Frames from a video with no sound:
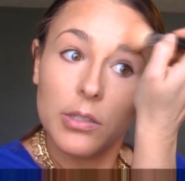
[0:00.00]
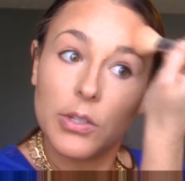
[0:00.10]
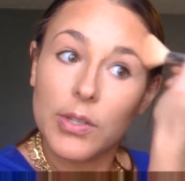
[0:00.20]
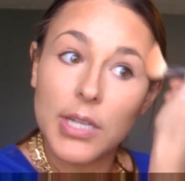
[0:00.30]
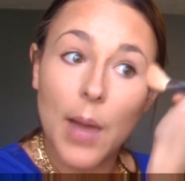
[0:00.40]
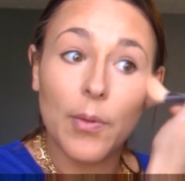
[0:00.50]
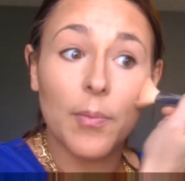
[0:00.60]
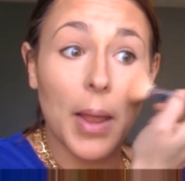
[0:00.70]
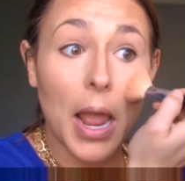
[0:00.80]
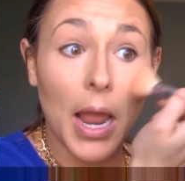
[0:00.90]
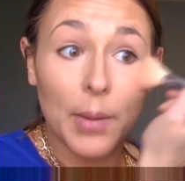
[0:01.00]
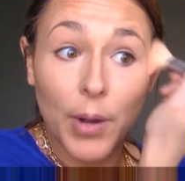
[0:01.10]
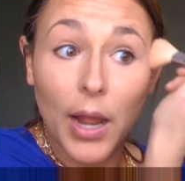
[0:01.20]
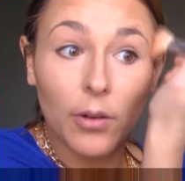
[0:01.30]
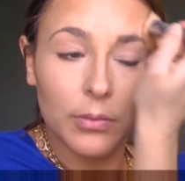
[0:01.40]
to the top of my
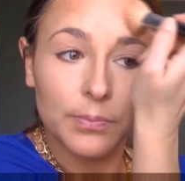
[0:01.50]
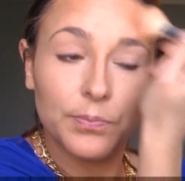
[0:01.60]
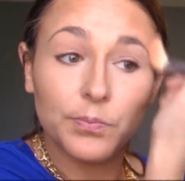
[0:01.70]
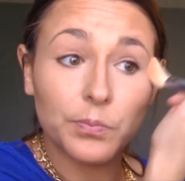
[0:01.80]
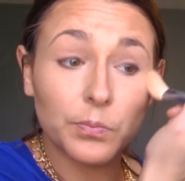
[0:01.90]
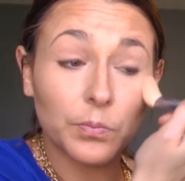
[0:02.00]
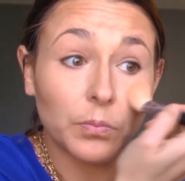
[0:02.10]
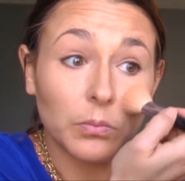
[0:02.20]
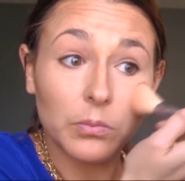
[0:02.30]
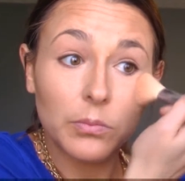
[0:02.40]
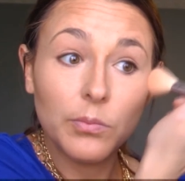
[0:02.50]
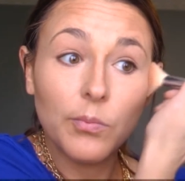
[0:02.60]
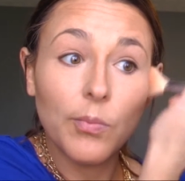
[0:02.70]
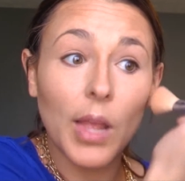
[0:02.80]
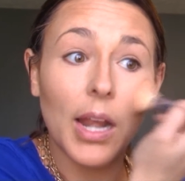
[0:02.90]
eyebrow.
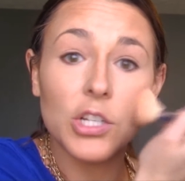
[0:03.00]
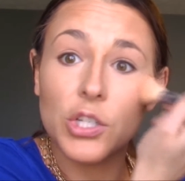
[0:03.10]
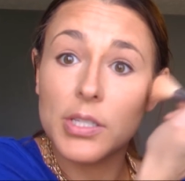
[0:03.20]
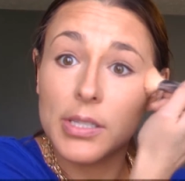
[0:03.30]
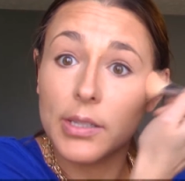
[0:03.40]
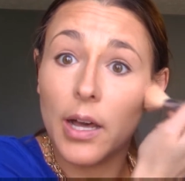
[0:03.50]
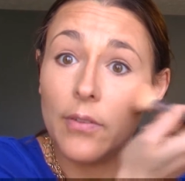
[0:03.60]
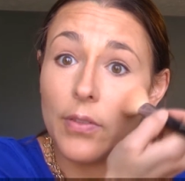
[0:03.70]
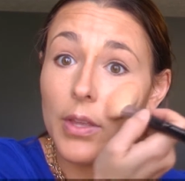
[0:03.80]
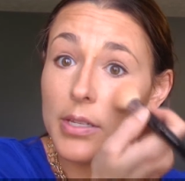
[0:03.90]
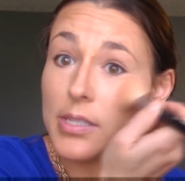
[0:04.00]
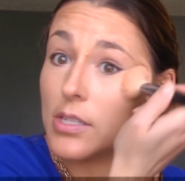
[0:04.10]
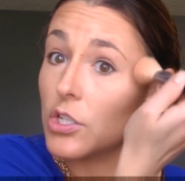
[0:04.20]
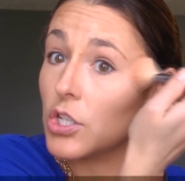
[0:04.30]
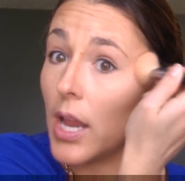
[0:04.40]
And I just love this
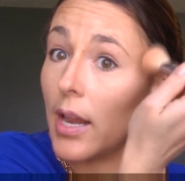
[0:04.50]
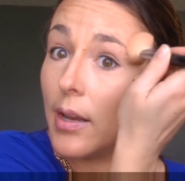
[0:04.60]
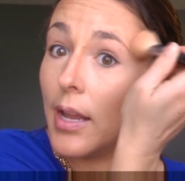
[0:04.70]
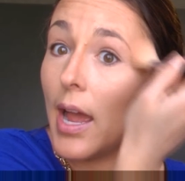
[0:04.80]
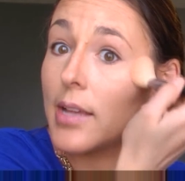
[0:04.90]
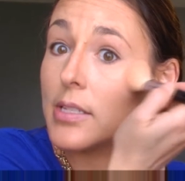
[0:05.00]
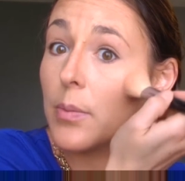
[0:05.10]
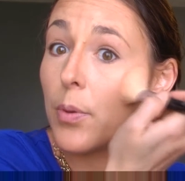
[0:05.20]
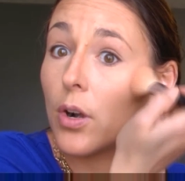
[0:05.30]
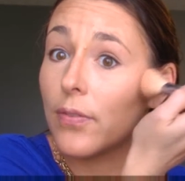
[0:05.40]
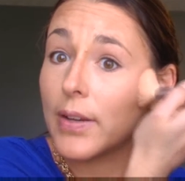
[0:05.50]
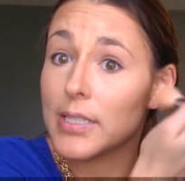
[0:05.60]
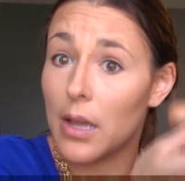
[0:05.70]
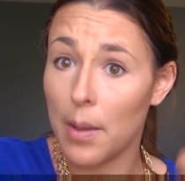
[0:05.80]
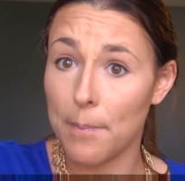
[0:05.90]
shade. It has the
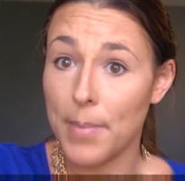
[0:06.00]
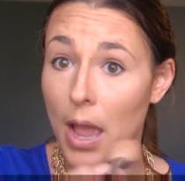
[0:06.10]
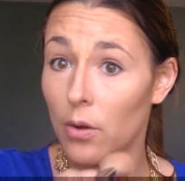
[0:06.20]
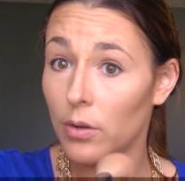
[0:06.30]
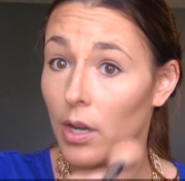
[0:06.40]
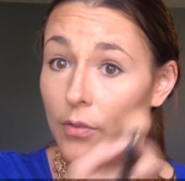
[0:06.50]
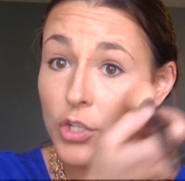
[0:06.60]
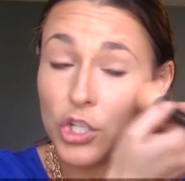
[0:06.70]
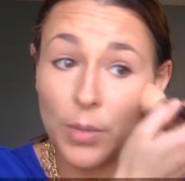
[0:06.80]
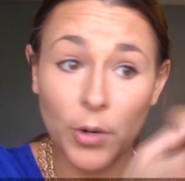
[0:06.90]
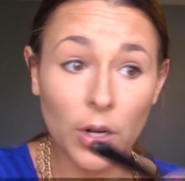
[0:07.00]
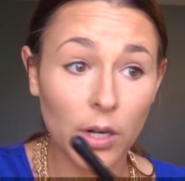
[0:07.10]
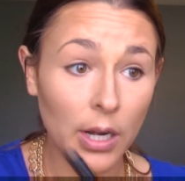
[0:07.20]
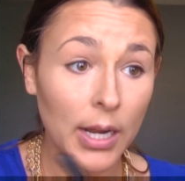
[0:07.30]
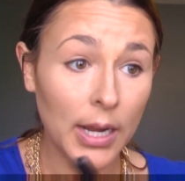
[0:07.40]
perfect amount of shimmer.
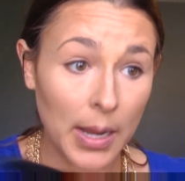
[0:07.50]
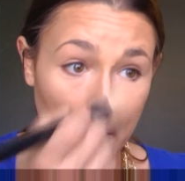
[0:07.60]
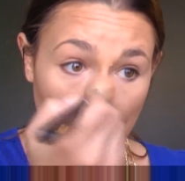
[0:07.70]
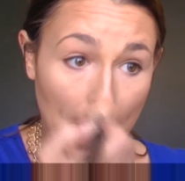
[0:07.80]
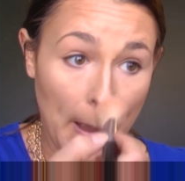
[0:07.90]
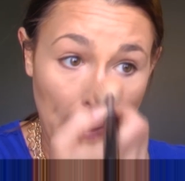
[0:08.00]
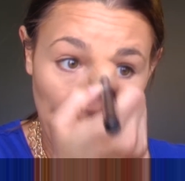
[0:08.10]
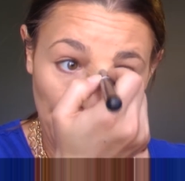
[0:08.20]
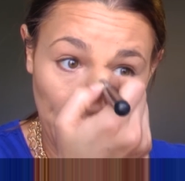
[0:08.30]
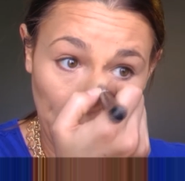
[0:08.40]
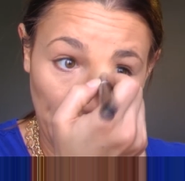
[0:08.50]
And